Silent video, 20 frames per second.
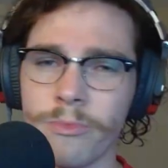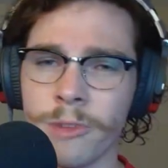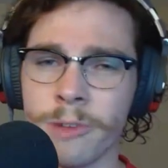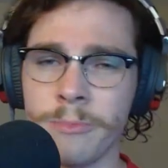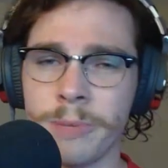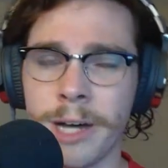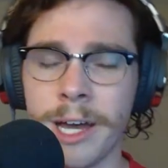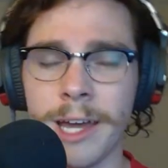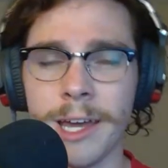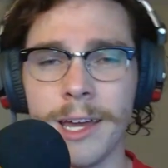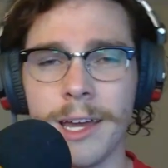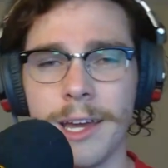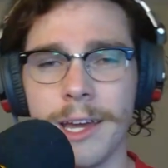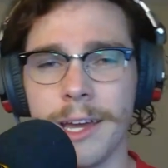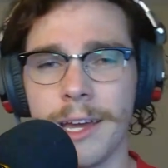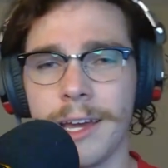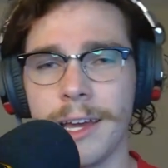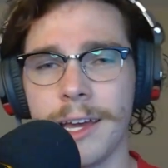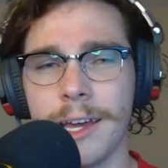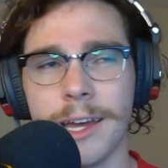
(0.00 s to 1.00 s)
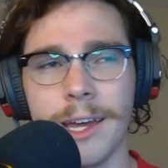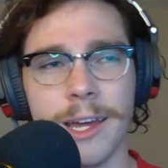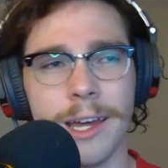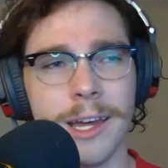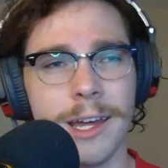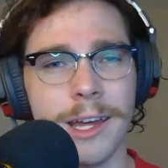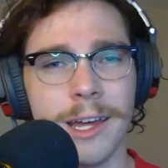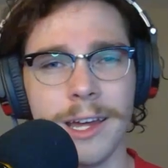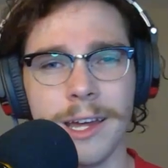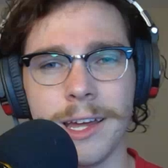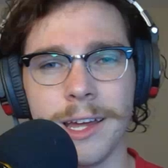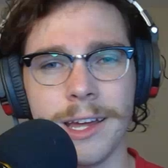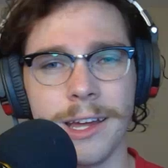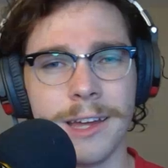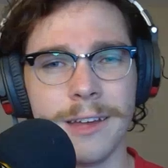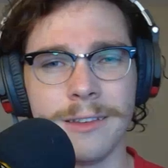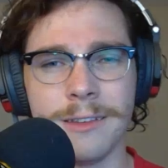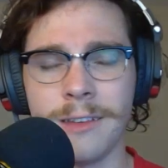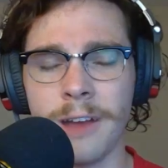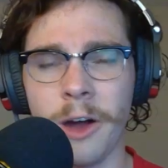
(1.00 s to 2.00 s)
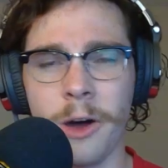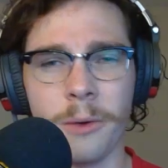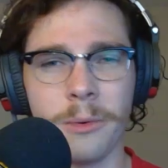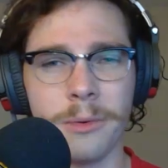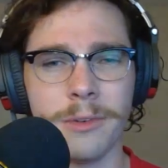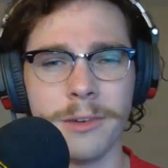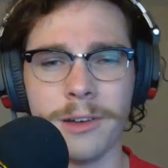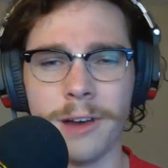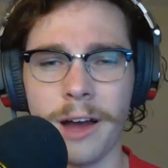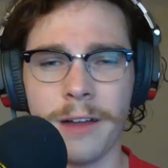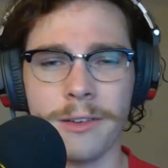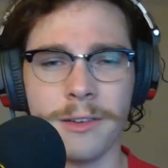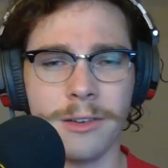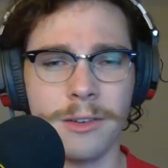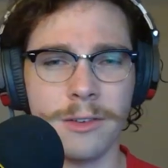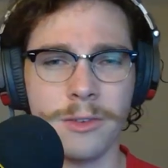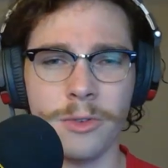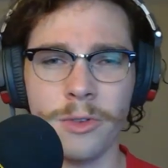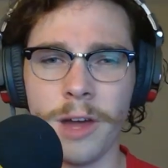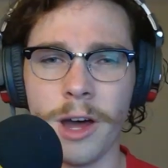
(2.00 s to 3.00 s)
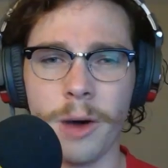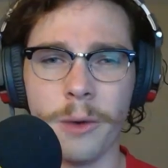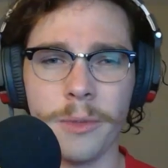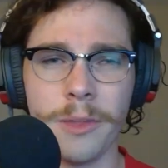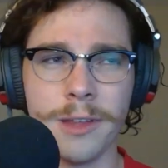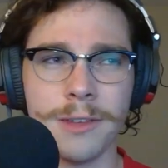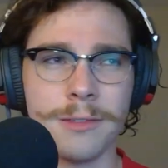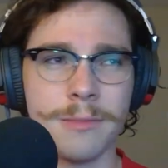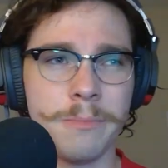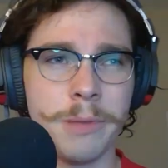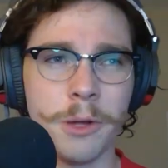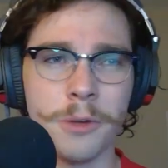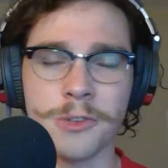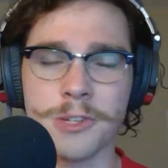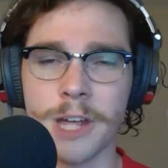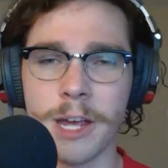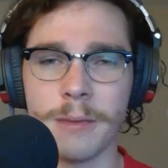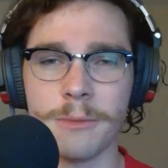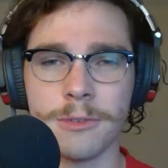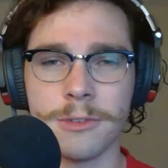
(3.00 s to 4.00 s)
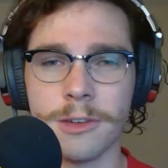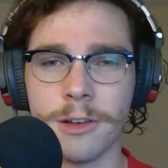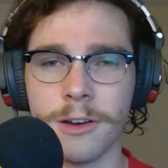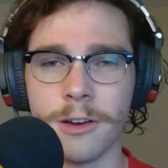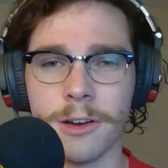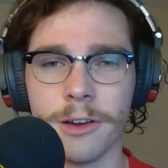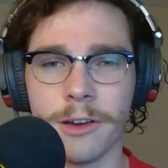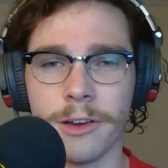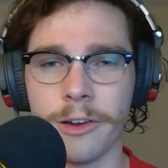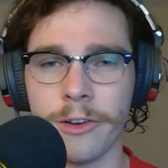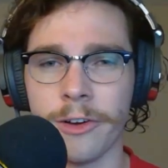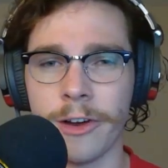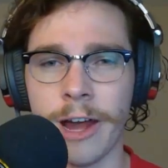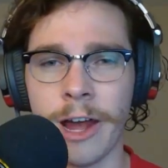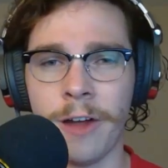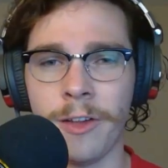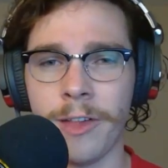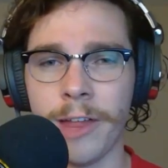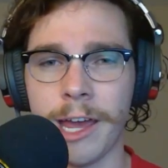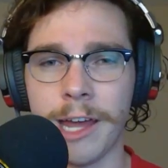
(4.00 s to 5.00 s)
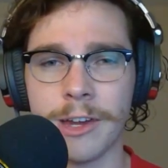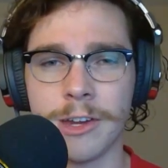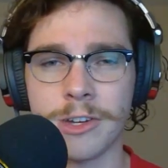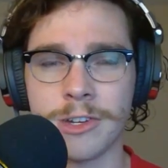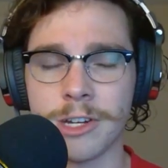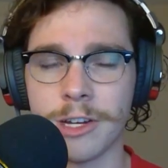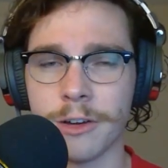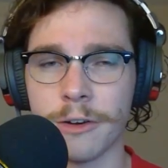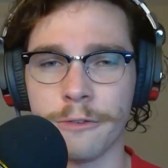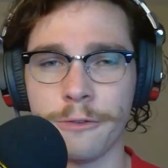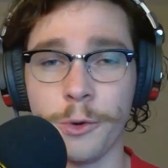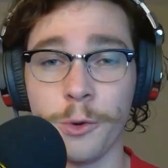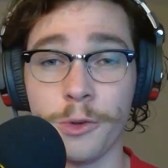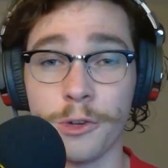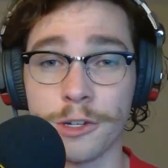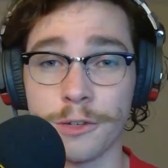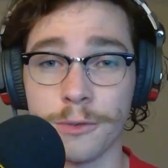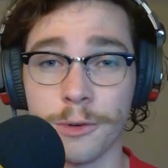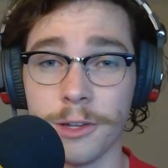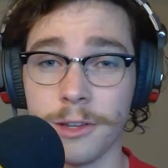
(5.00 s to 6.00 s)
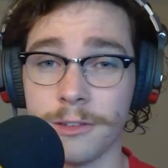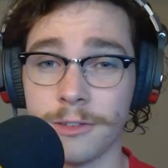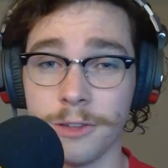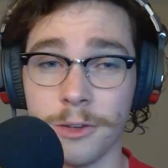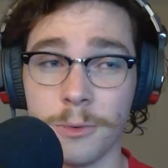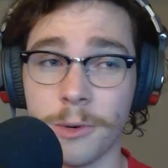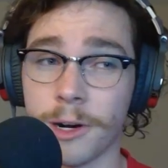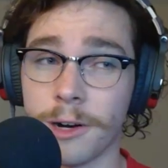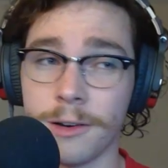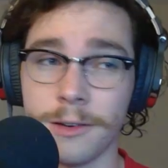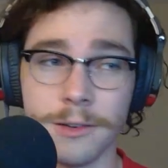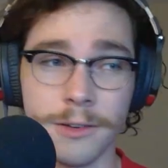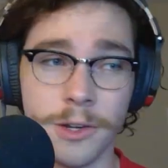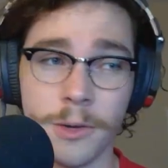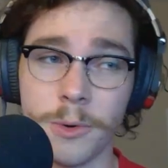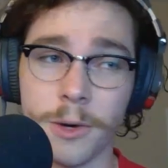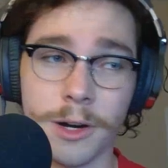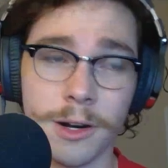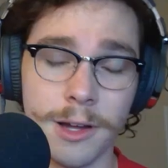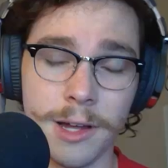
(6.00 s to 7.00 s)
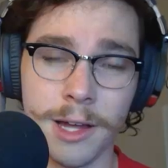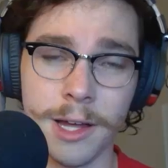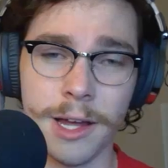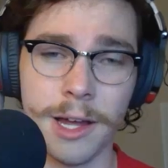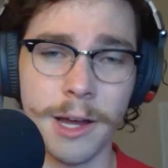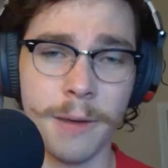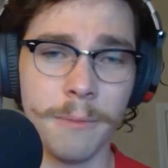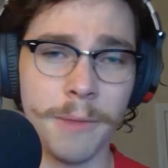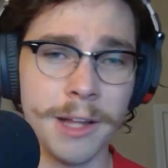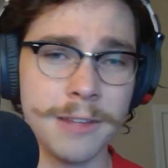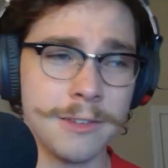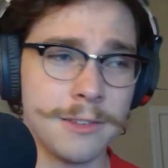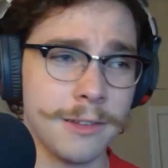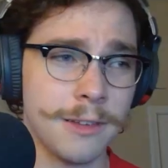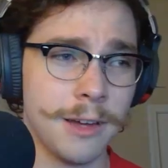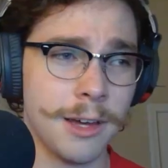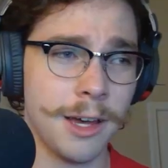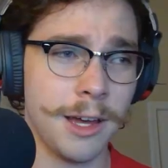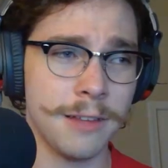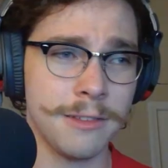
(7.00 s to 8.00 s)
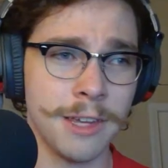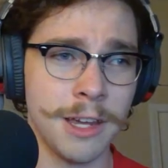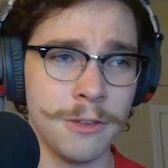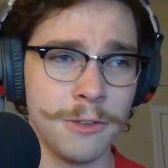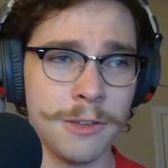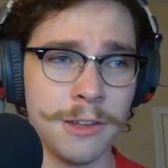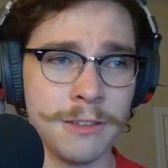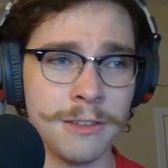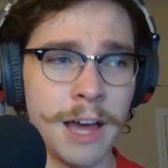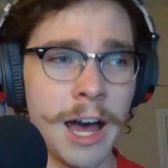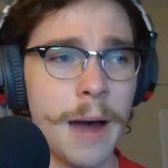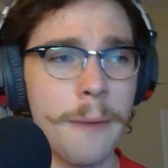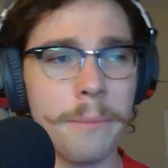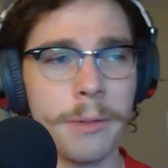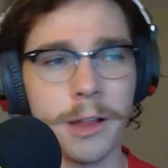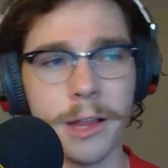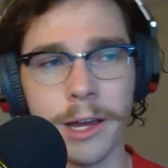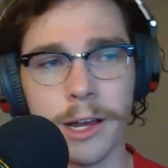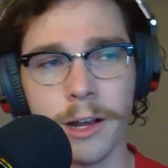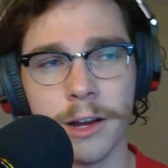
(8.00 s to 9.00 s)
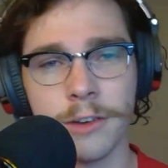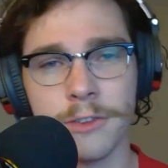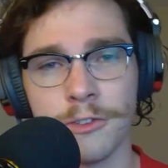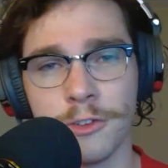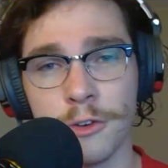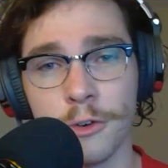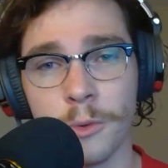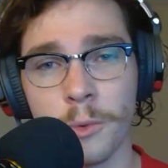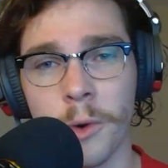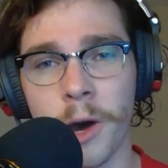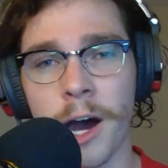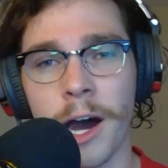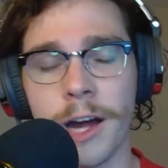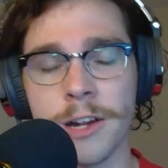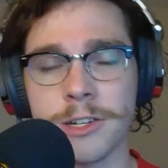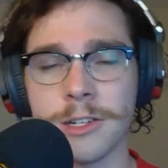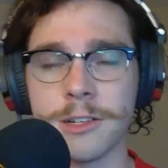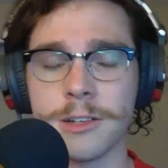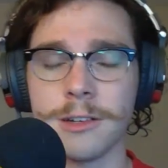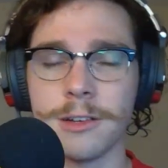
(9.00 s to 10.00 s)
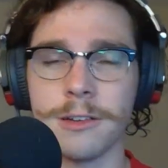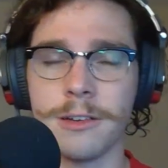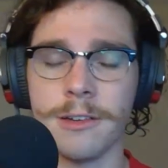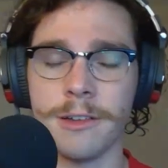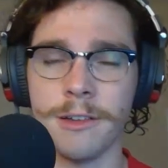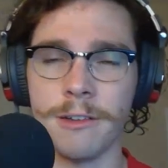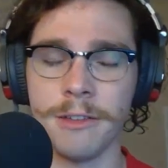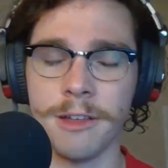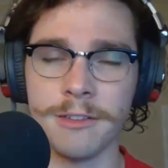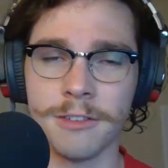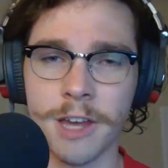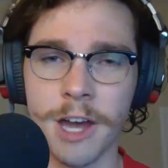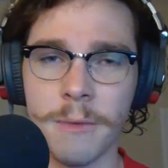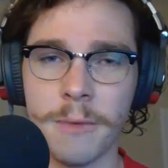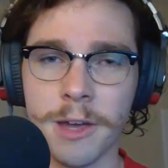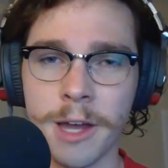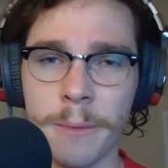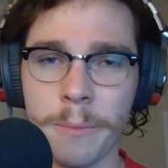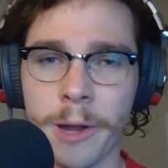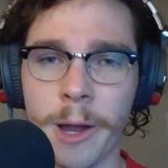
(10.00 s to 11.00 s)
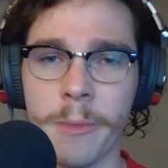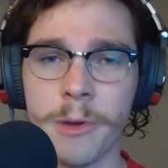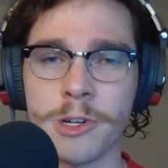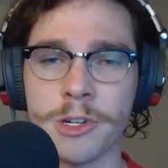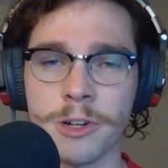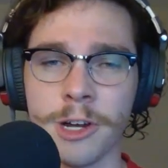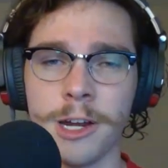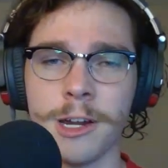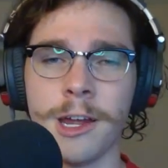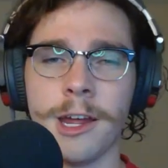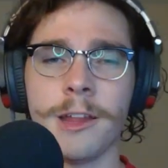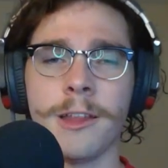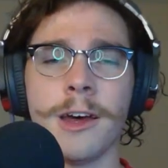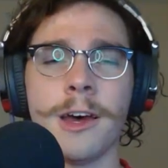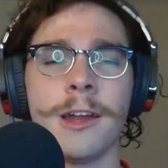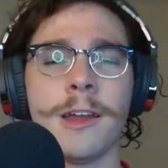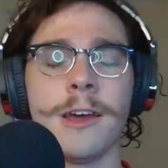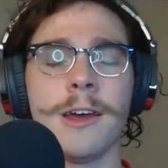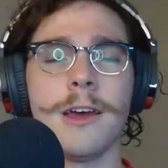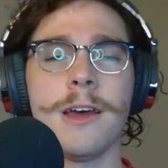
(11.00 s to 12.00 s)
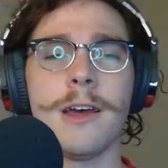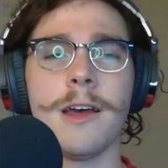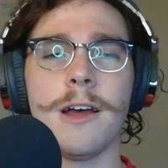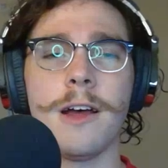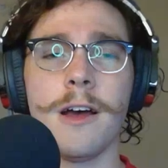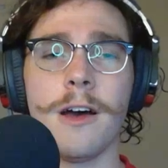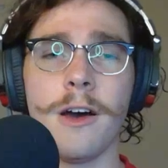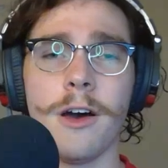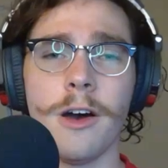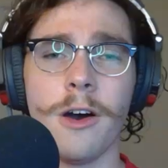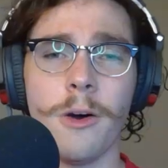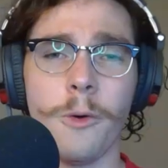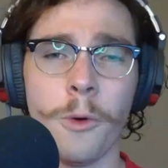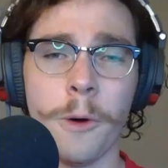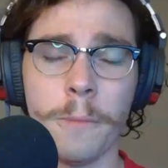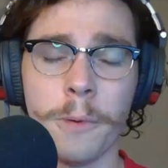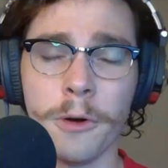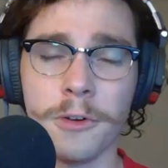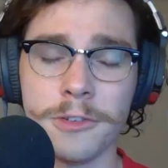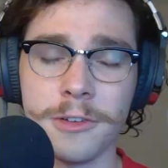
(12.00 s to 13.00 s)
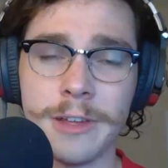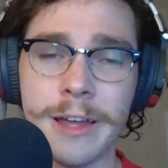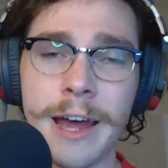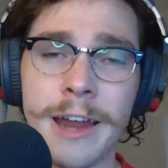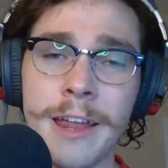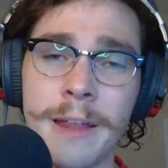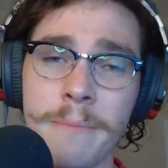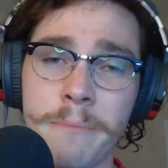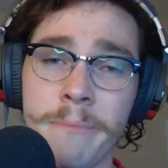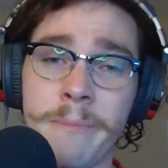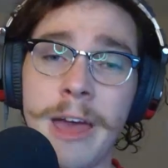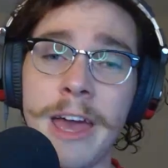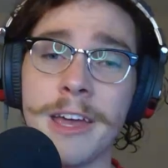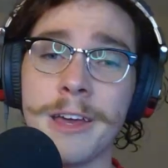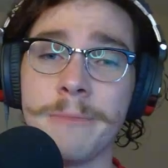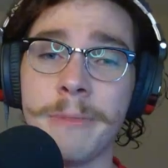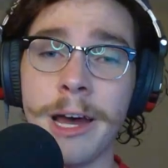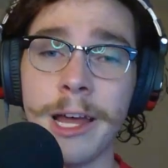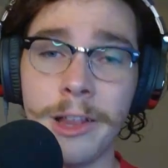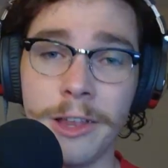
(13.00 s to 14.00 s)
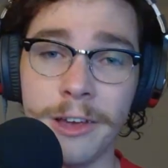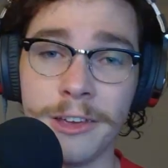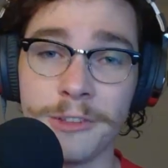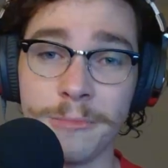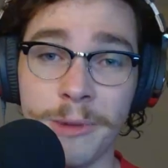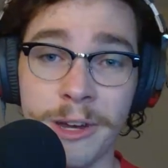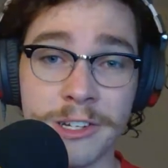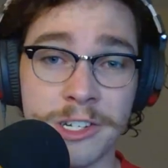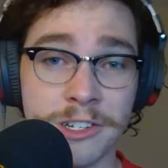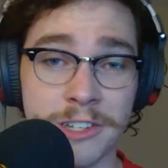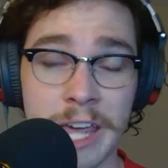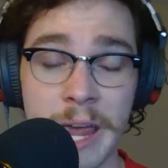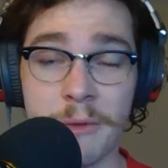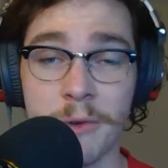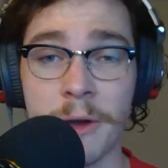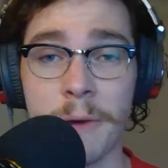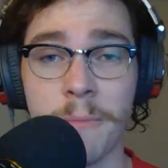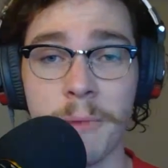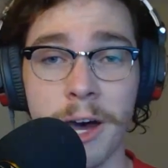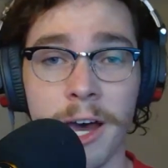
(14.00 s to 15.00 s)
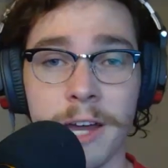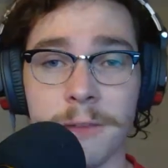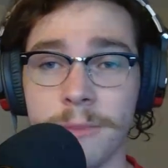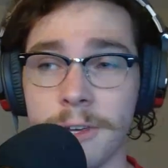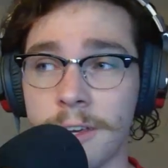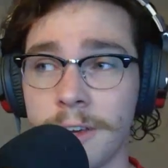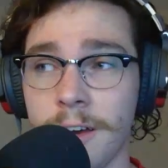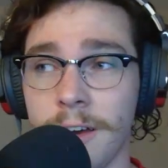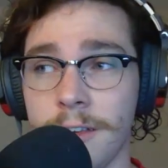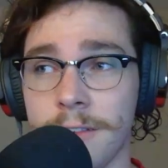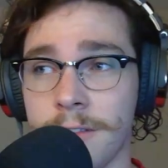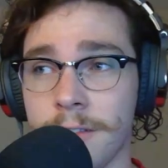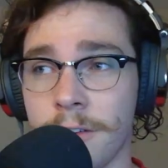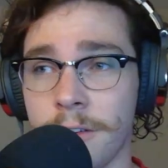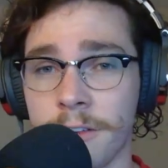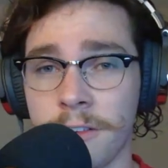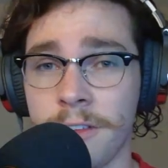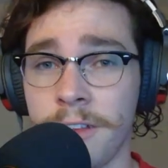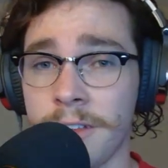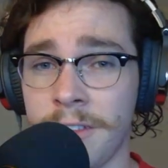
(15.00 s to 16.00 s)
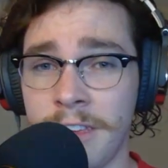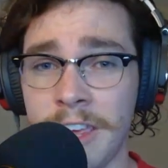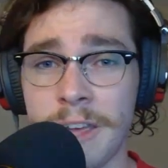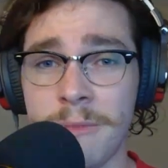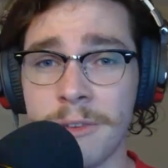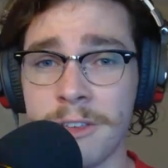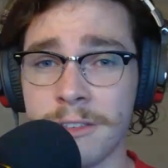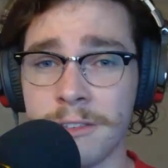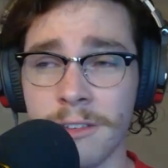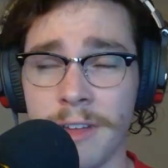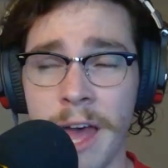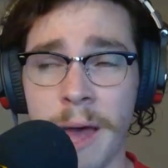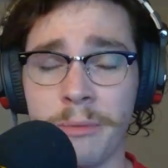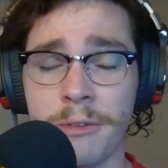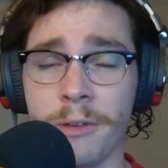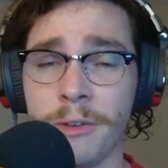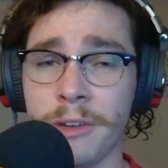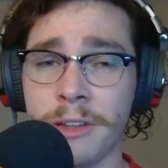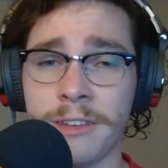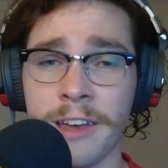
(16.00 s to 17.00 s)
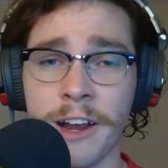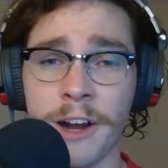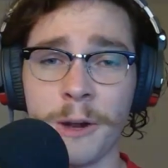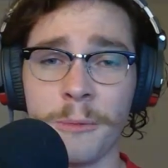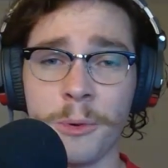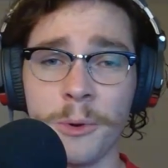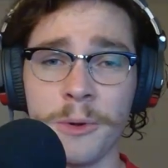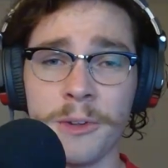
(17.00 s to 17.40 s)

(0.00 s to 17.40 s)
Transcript: But no, this Bill James, you're outlandish and you're foolish for this. You are. Let's get to the top players to watch this upcoming trade deadline. One person that I didn't make my list but just came to my mind because the team is absolutely terrible,